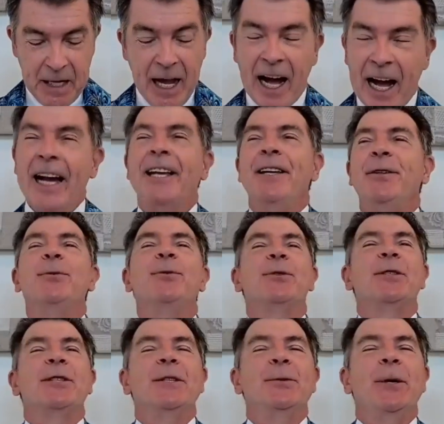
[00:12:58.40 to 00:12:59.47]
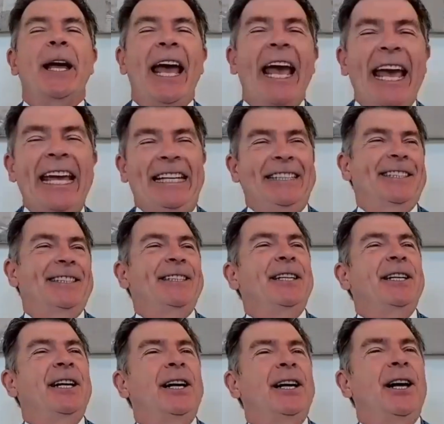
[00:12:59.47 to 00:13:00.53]
I used to hate
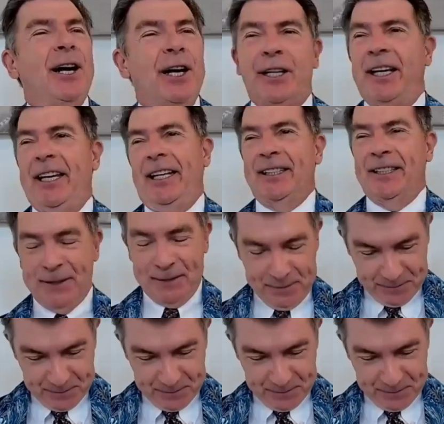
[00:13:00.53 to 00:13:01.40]
hugging.